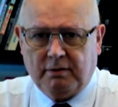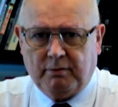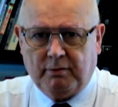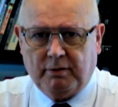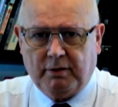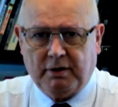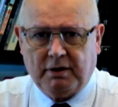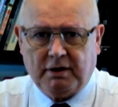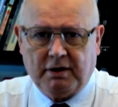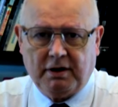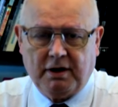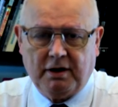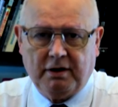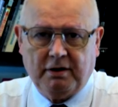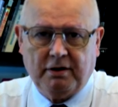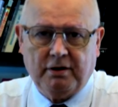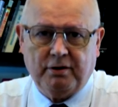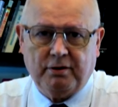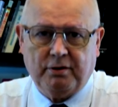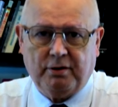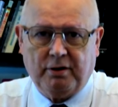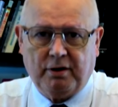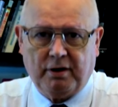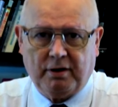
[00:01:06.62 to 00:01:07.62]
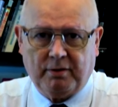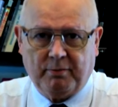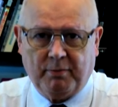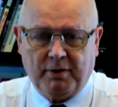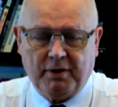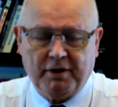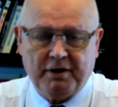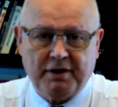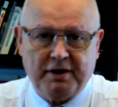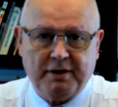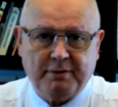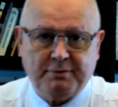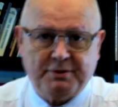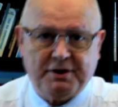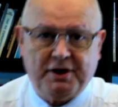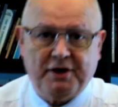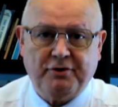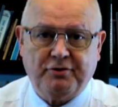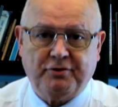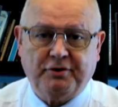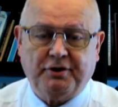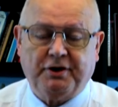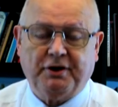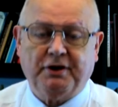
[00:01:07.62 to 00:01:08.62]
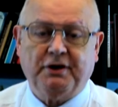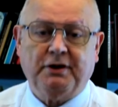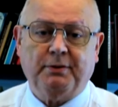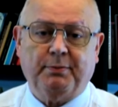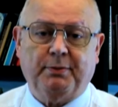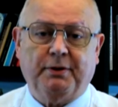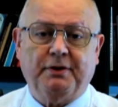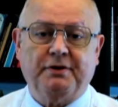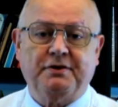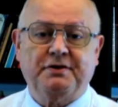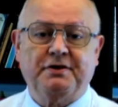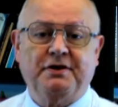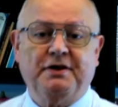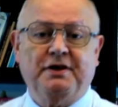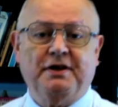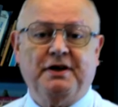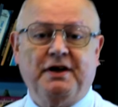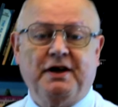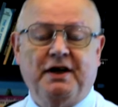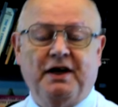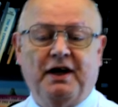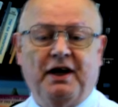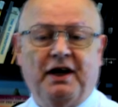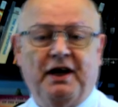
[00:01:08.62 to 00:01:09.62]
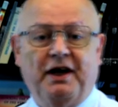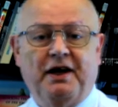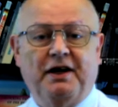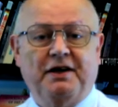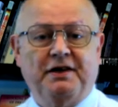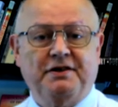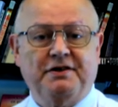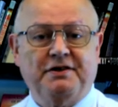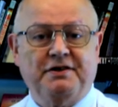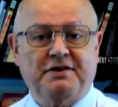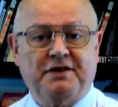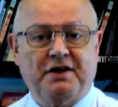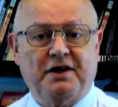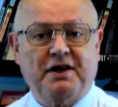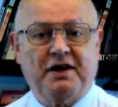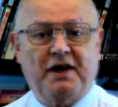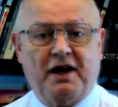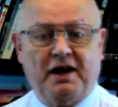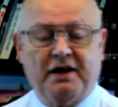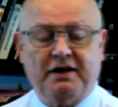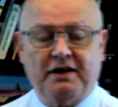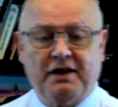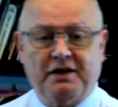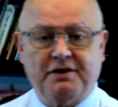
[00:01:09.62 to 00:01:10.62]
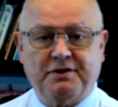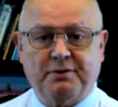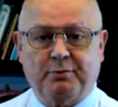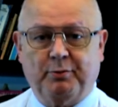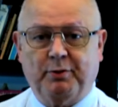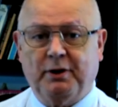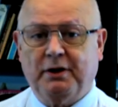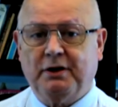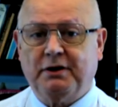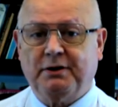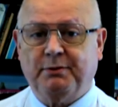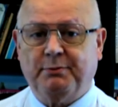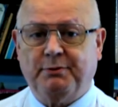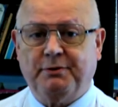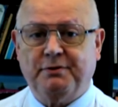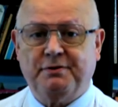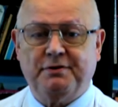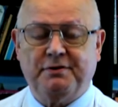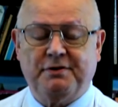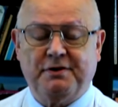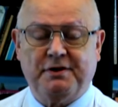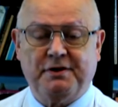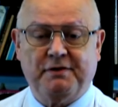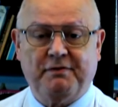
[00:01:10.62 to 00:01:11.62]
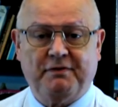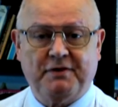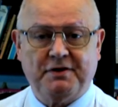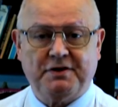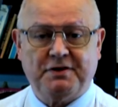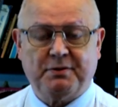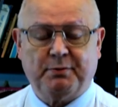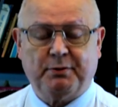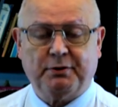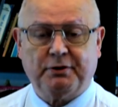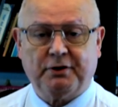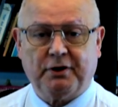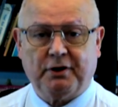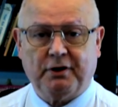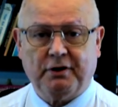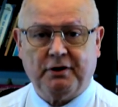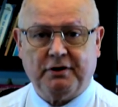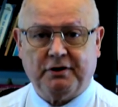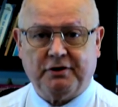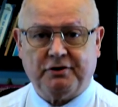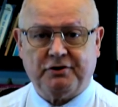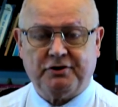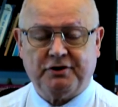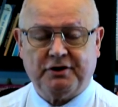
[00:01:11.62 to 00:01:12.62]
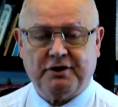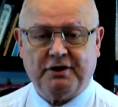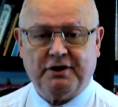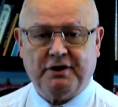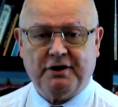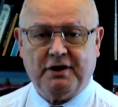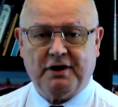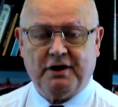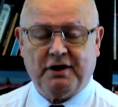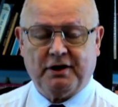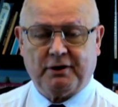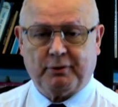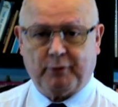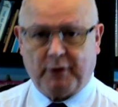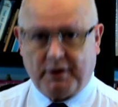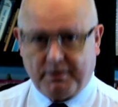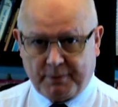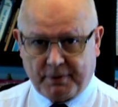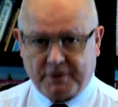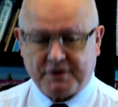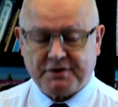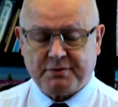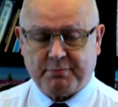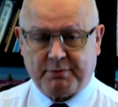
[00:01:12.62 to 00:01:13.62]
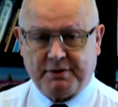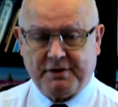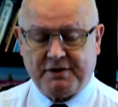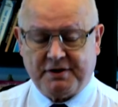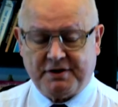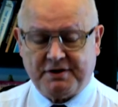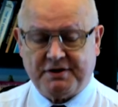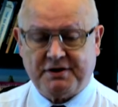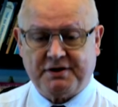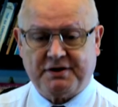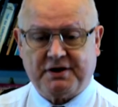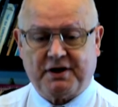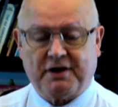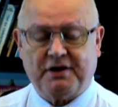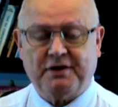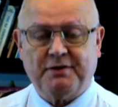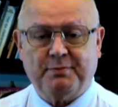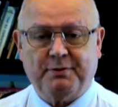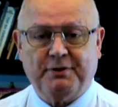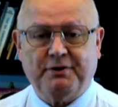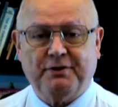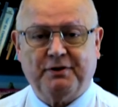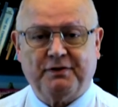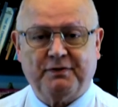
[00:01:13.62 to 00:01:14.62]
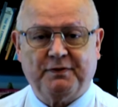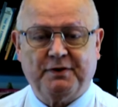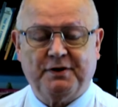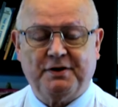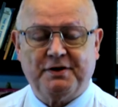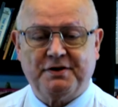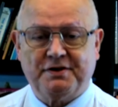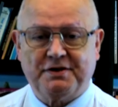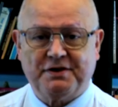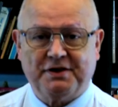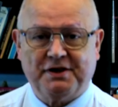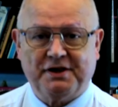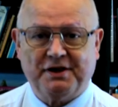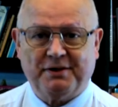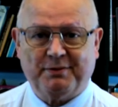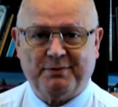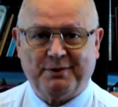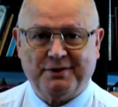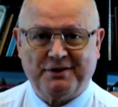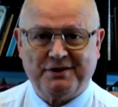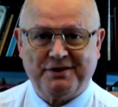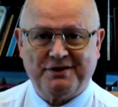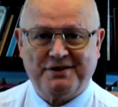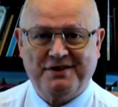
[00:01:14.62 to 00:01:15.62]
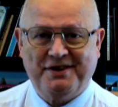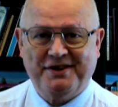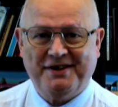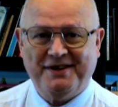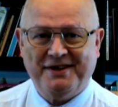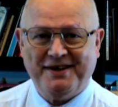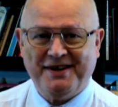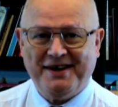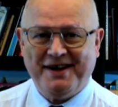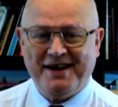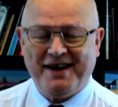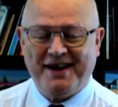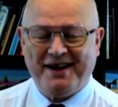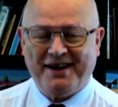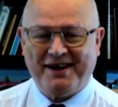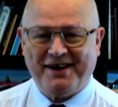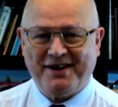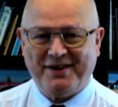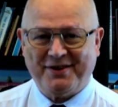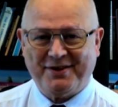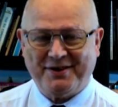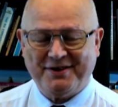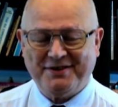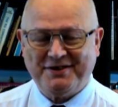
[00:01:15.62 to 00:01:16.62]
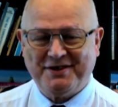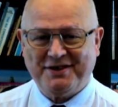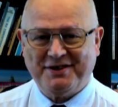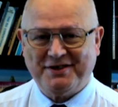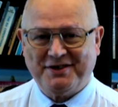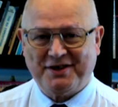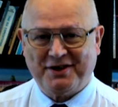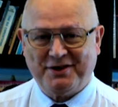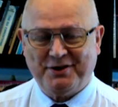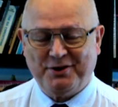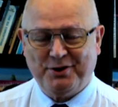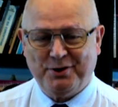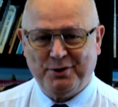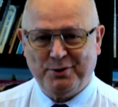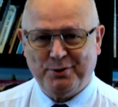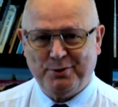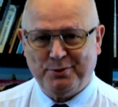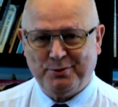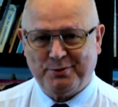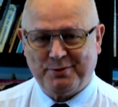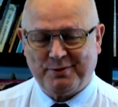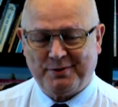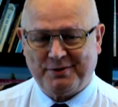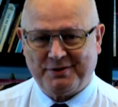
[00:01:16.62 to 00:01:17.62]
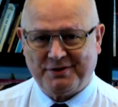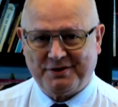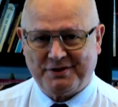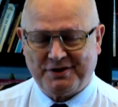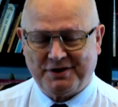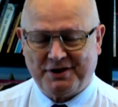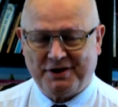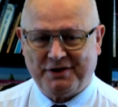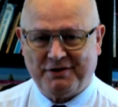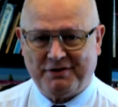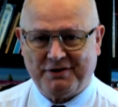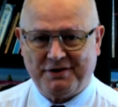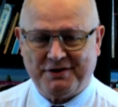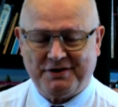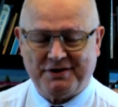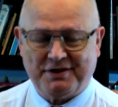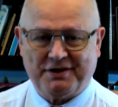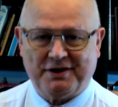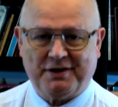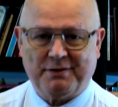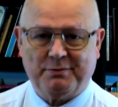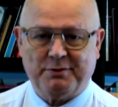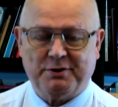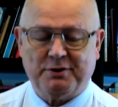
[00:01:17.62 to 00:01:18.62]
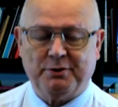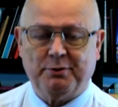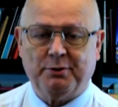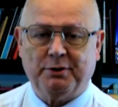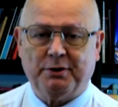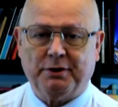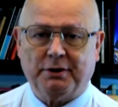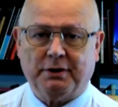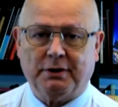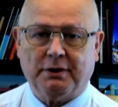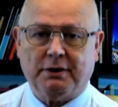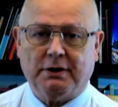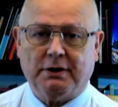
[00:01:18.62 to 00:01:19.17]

Well, hello. My name's Adrian Gilbert, and I'd like to welcome you to the Invisible College. Quite possibly this is going to be your first time, because this is a new series that I'm doing.